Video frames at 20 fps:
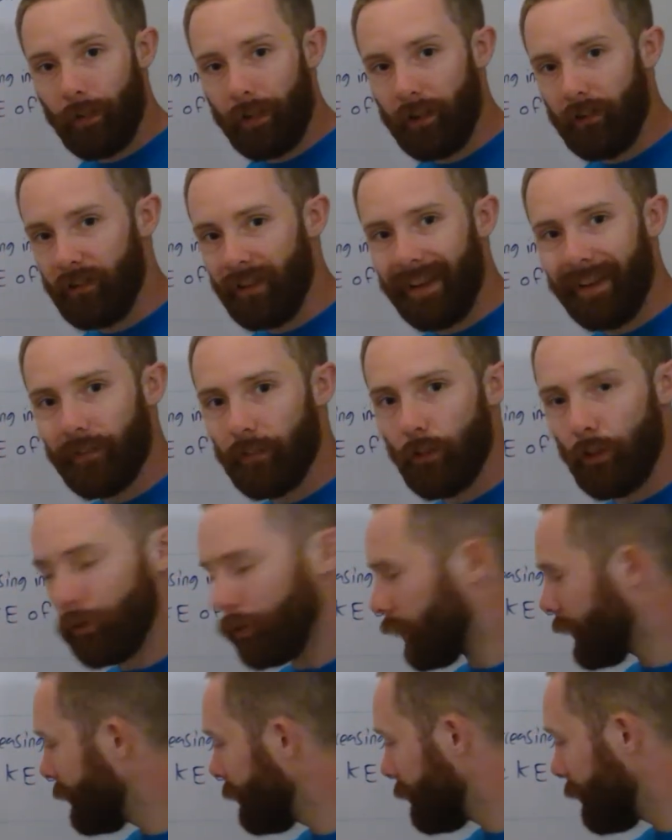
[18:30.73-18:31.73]
energy, it's
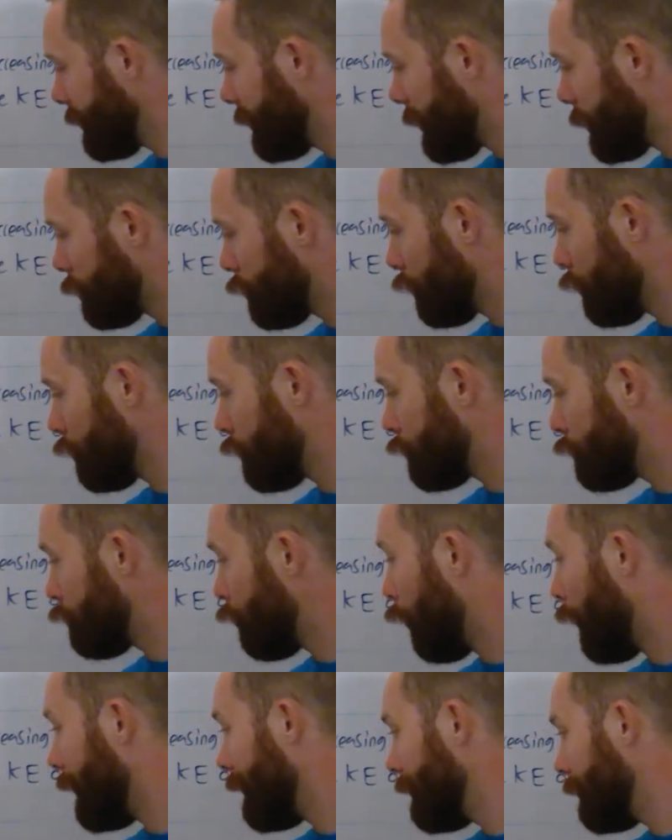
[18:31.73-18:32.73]
not like the electron
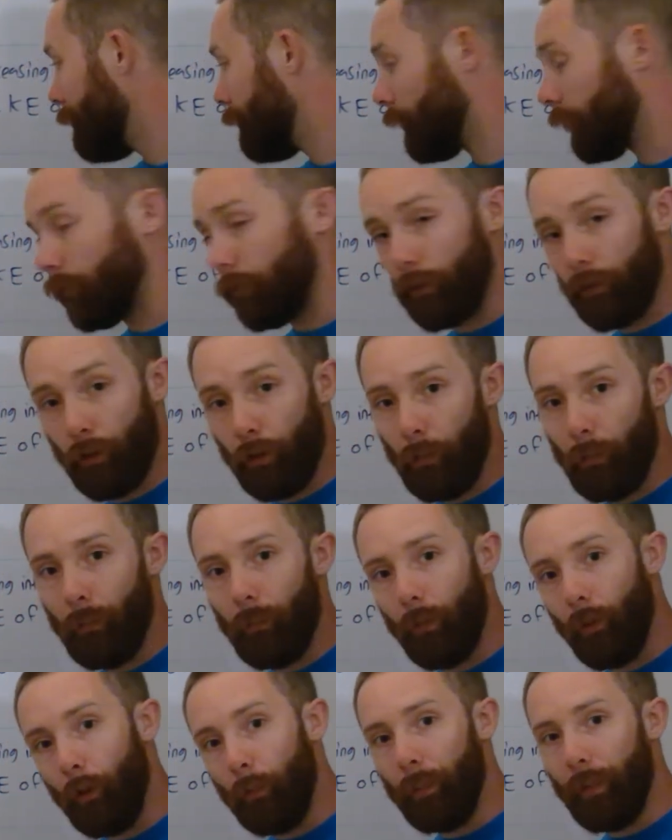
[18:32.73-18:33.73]
tries to
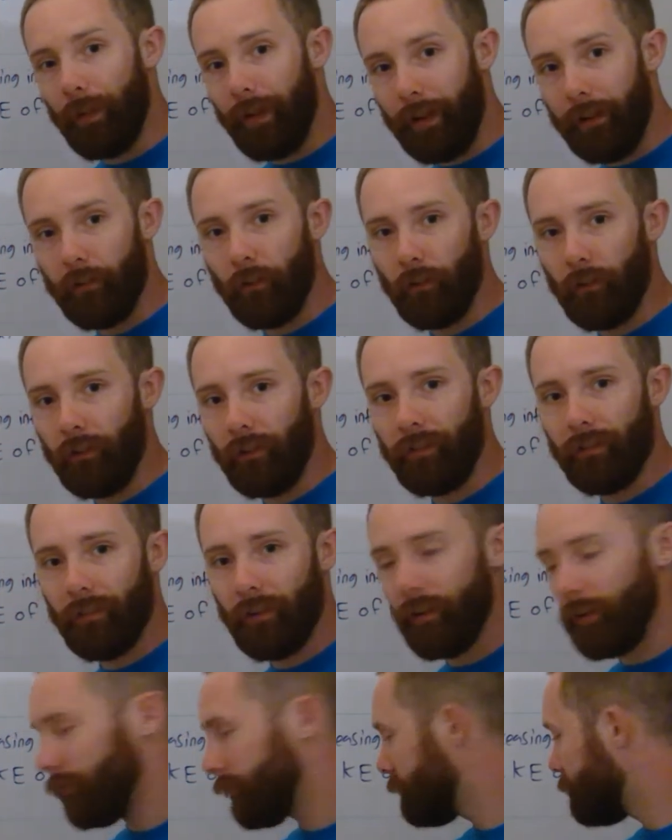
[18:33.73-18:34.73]
come up and then doesn't
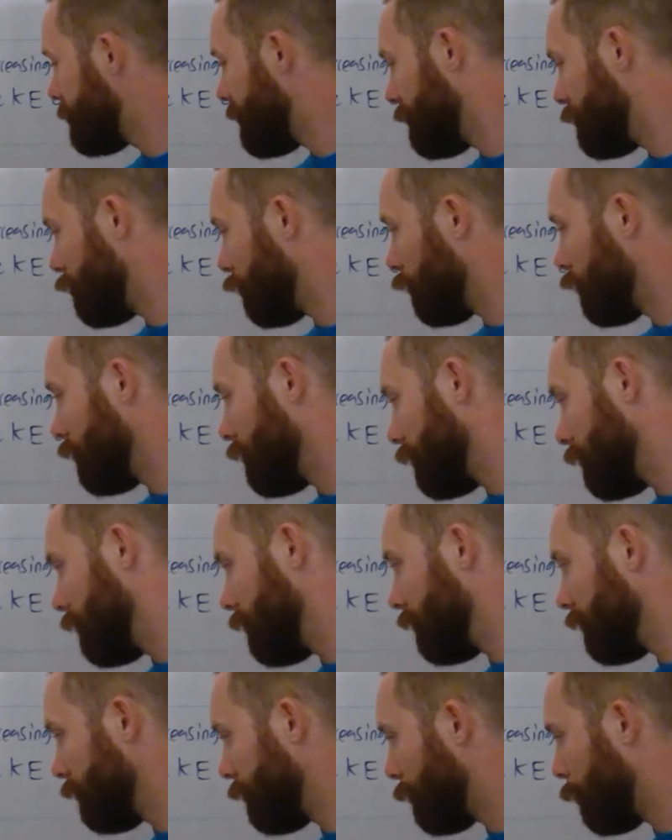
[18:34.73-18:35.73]

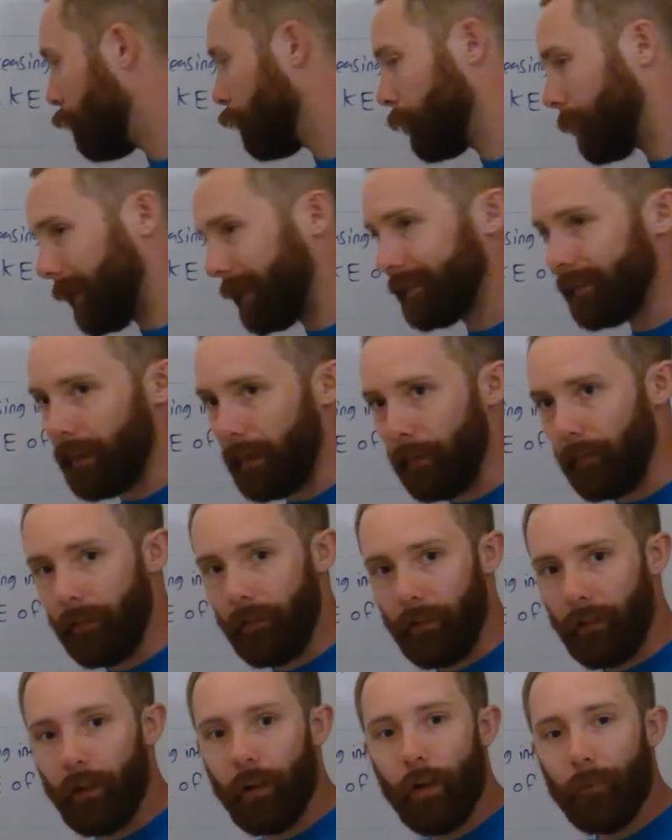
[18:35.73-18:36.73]
and falls back down,
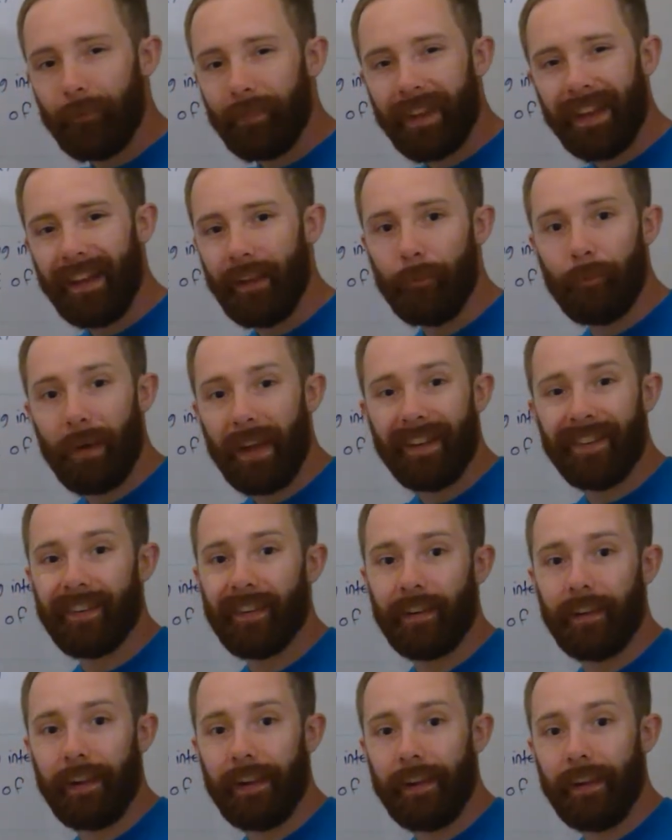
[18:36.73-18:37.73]
and then
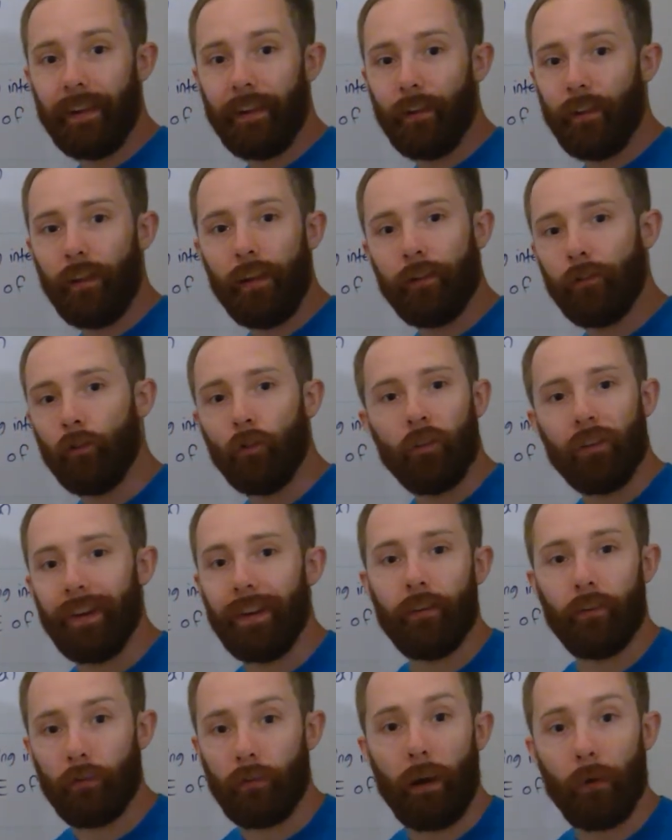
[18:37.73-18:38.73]
it doesn't
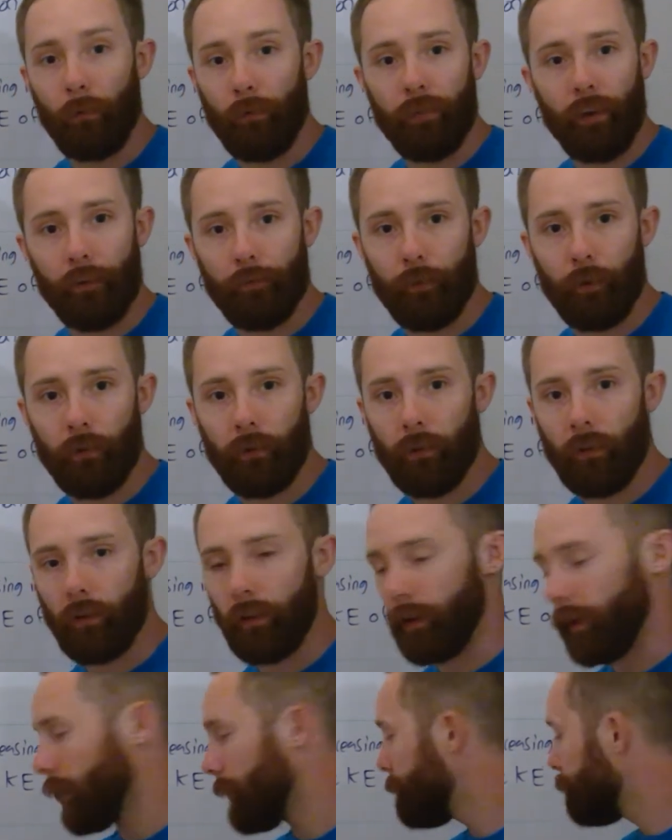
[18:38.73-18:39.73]
interact with that
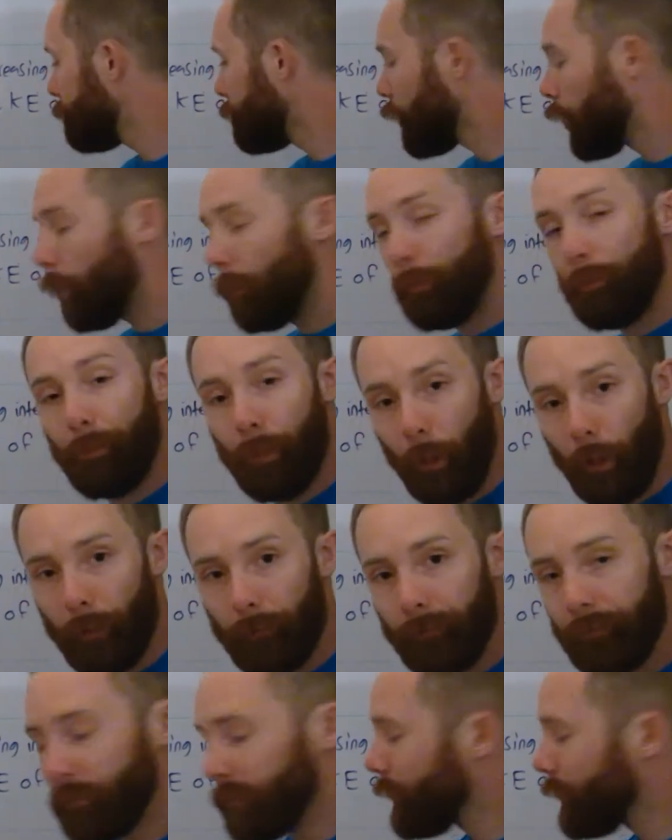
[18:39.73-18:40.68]
photon, okay? But